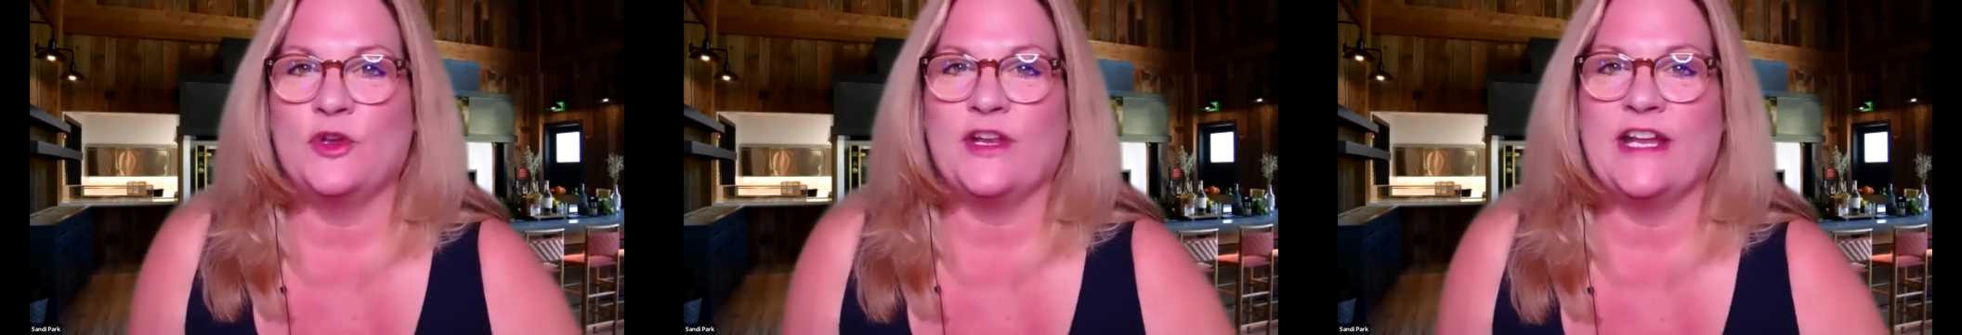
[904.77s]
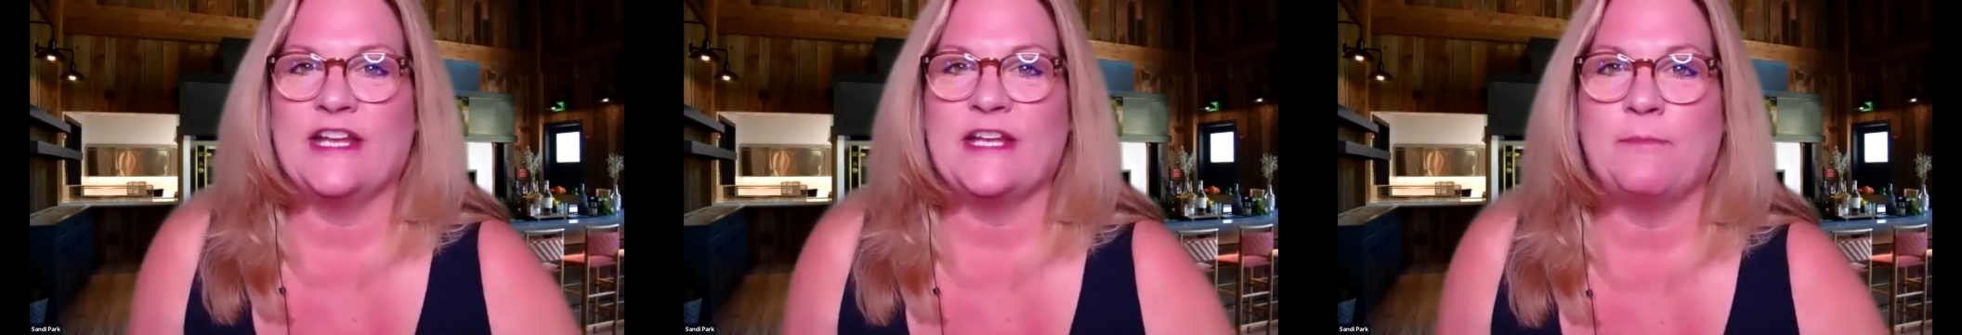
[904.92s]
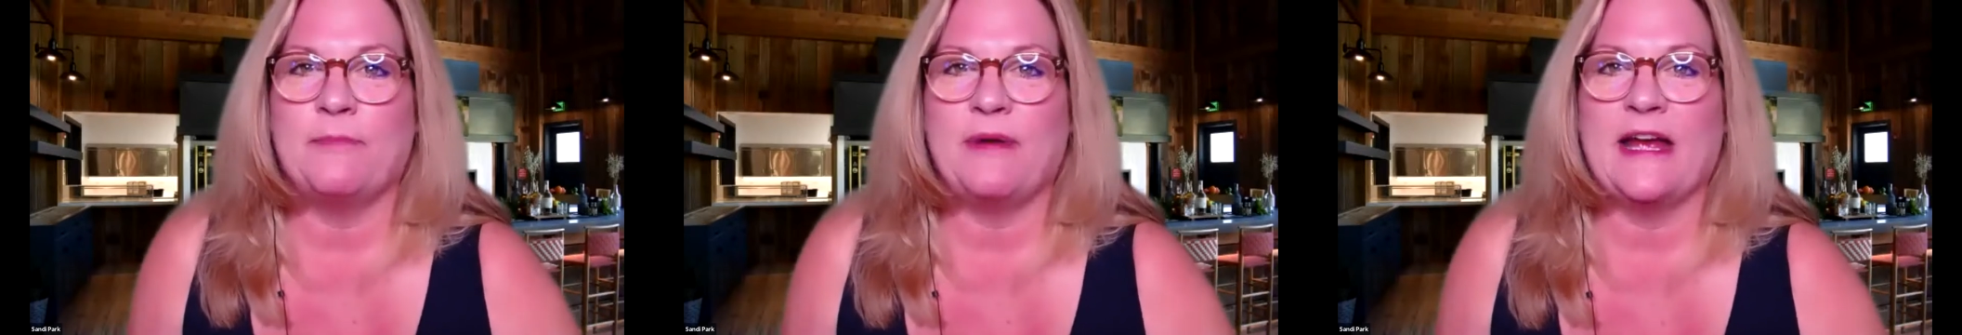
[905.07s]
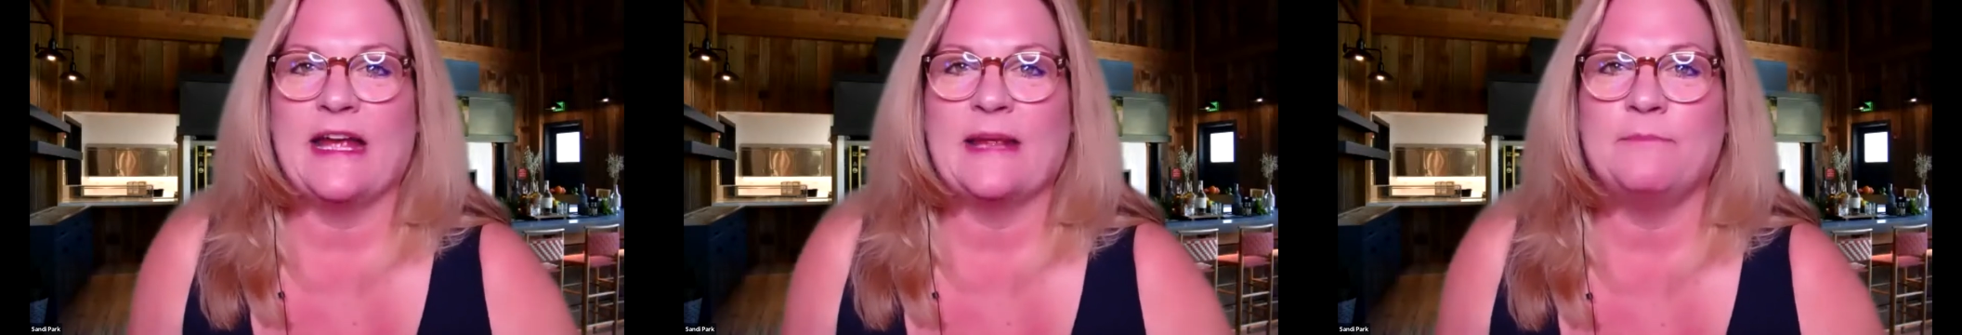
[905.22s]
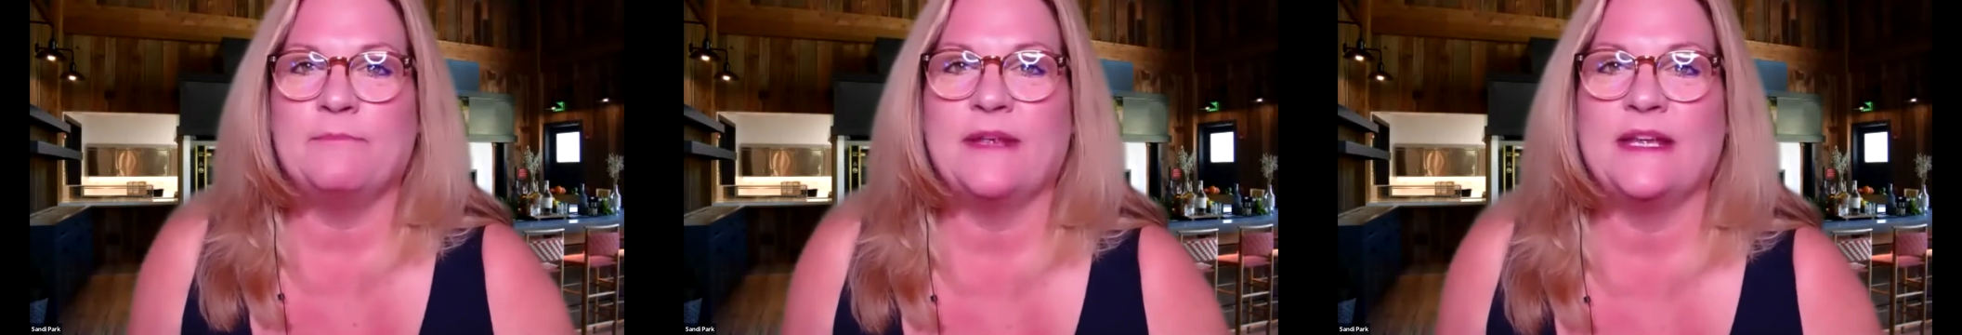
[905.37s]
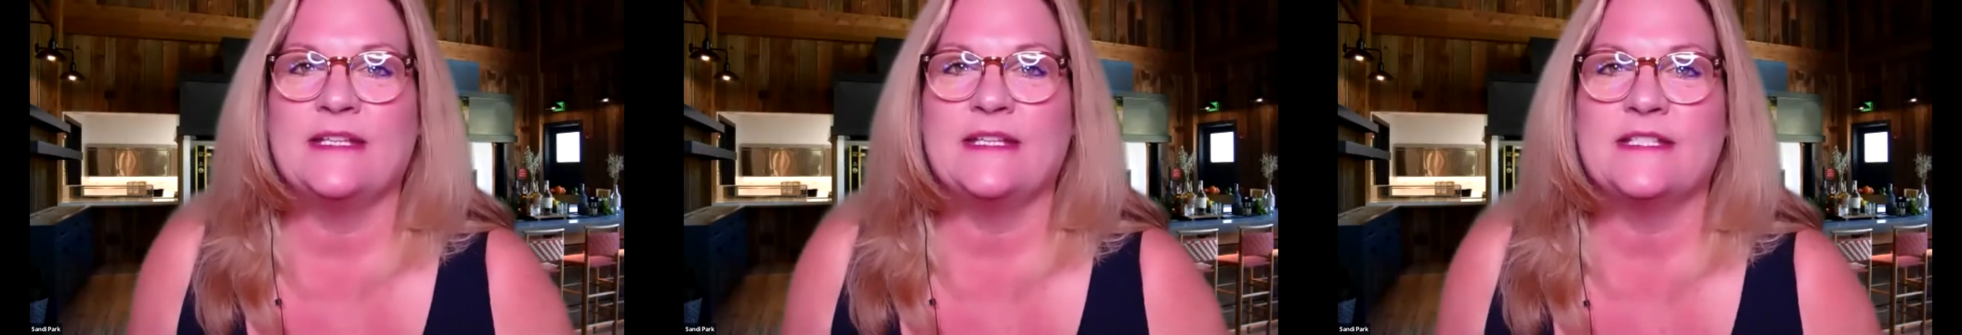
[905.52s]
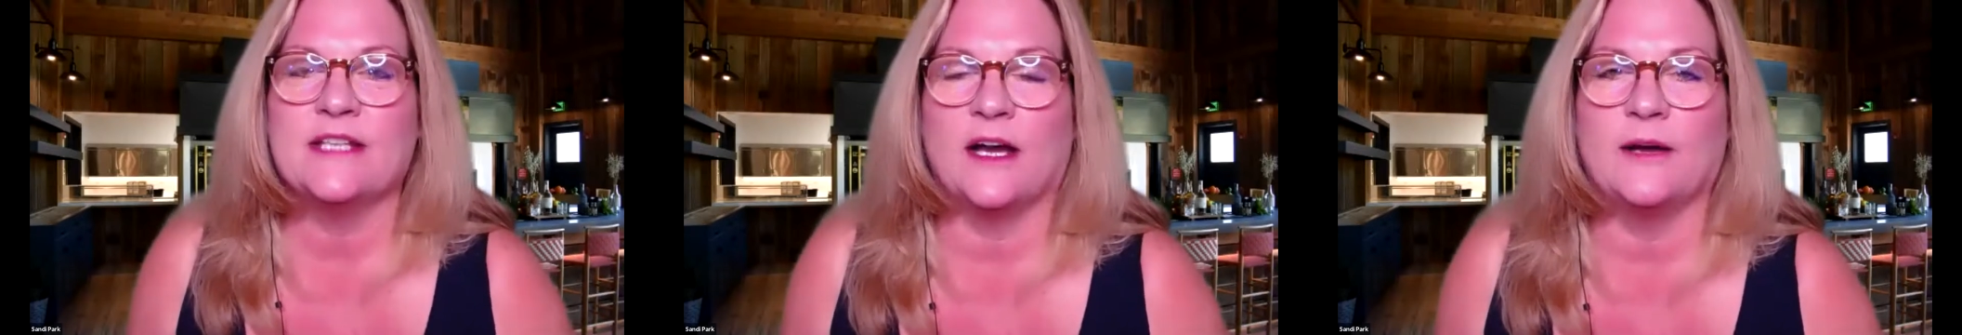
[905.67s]
end up buying
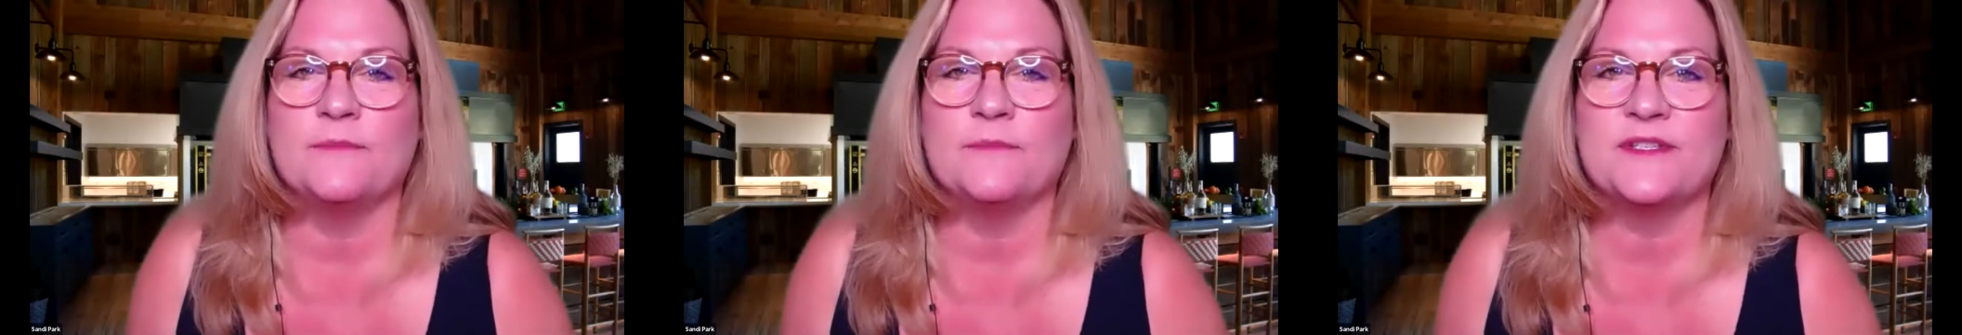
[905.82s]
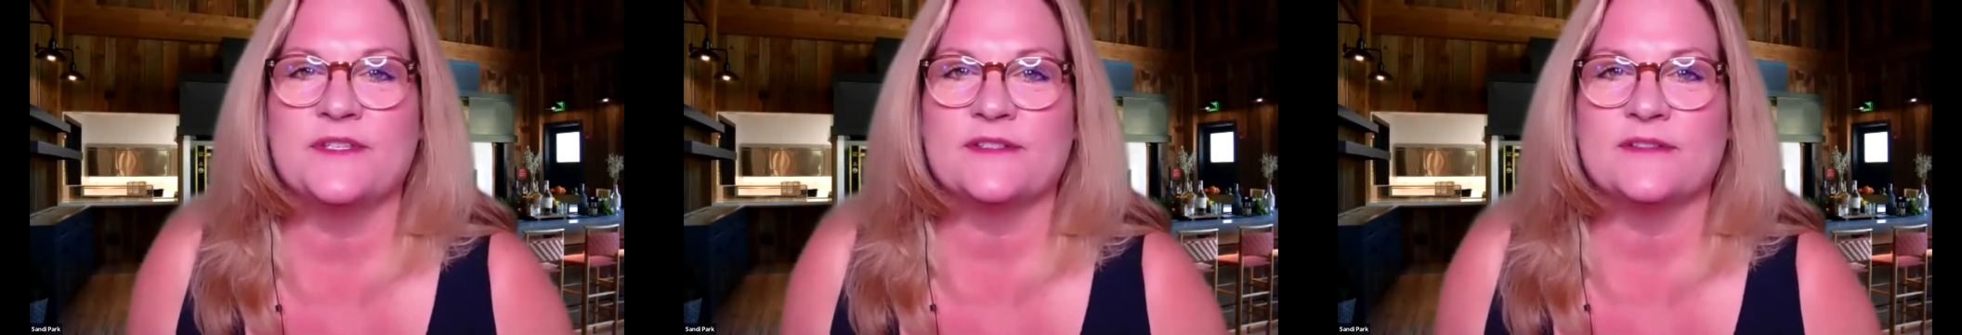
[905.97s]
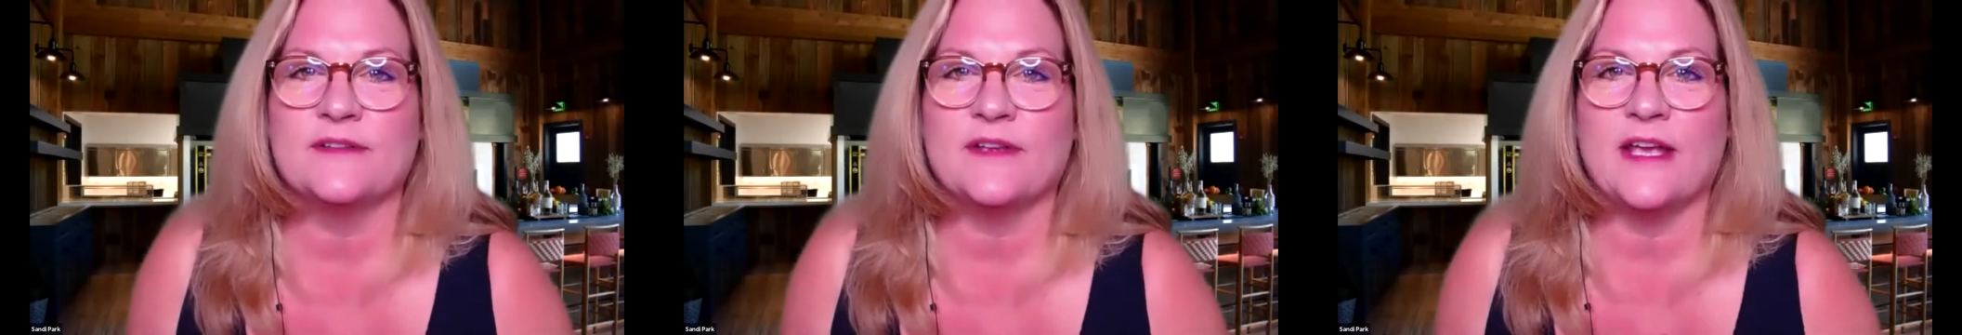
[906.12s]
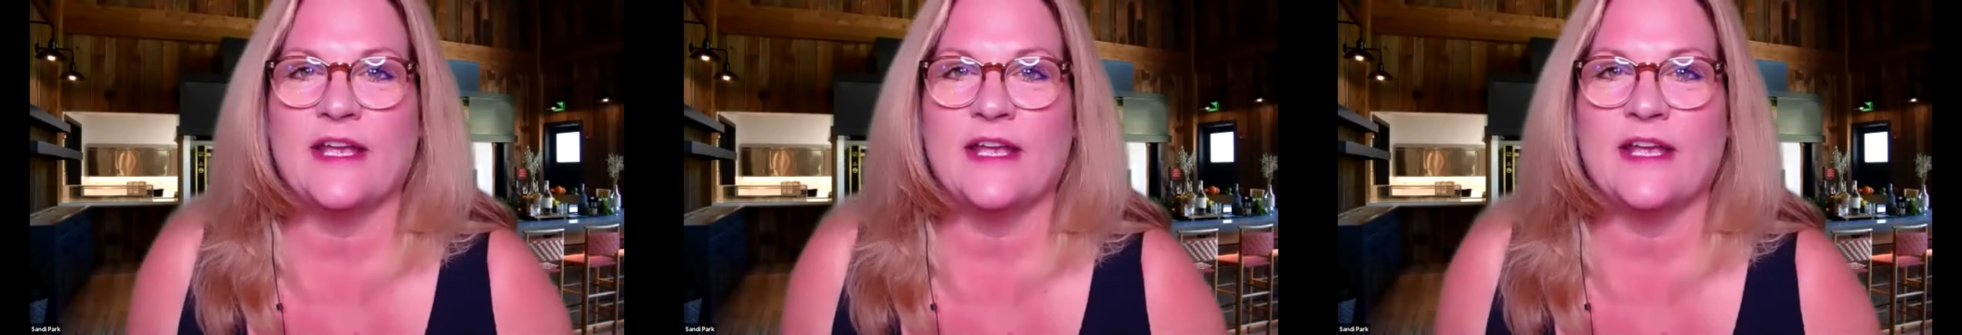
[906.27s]
big tubs